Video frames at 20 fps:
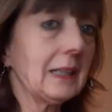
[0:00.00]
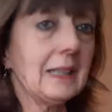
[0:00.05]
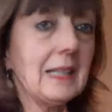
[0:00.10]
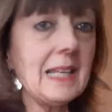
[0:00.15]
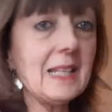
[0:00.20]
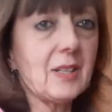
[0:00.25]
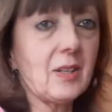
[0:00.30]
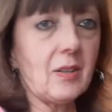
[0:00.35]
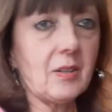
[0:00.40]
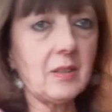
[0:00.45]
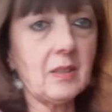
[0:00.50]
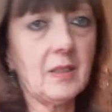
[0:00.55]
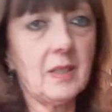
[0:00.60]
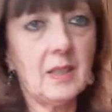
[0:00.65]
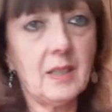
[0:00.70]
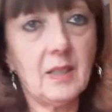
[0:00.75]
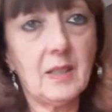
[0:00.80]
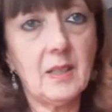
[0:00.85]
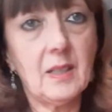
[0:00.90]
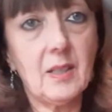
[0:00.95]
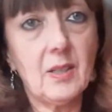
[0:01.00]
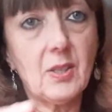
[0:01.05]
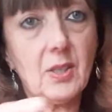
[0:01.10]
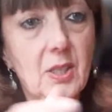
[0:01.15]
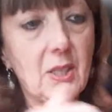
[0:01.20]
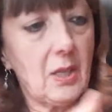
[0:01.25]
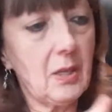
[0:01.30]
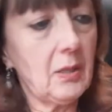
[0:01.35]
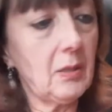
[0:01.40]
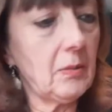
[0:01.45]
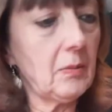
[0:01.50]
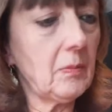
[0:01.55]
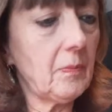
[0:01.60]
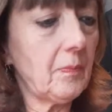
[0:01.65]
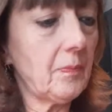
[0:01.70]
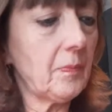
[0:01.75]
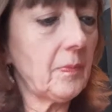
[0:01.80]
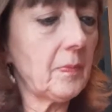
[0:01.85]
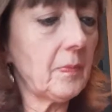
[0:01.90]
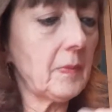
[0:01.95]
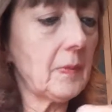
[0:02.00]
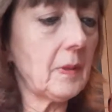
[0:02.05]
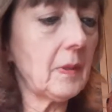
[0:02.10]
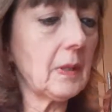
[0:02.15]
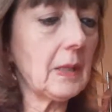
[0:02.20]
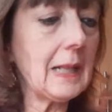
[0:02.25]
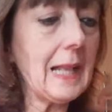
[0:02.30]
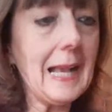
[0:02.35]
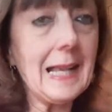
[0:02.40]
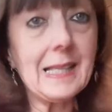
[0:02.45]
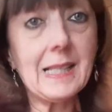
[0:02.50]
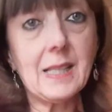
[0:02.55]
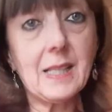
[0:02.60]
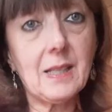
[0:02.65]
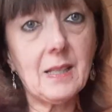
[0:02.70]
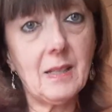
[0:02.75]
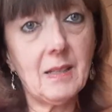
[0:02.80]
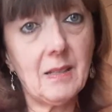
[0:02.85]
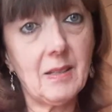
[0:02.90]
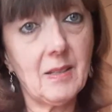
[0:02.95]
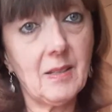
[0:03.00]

lid on. So glass,